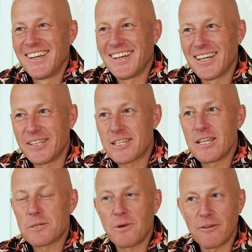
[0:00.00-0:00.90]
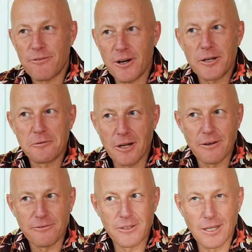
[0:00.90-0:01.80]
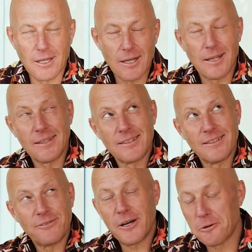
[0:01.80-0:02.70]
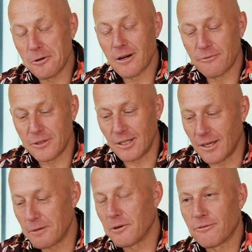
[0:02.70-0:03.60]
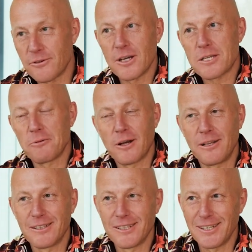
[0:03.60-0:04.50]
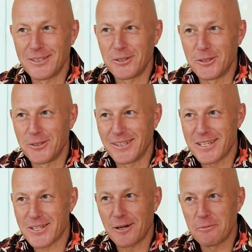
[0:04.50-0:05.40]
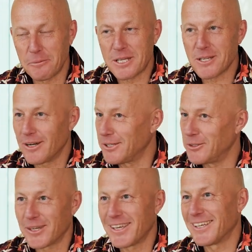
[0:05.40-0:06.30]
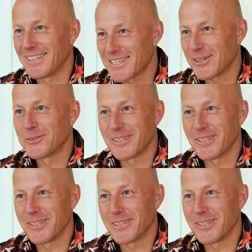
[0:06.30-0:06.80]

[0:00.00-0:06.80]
Uh, this is my final one of. Uh, Final one of the year, but first one in the, in the new year. So I'm, I'm excited you're kicking this whole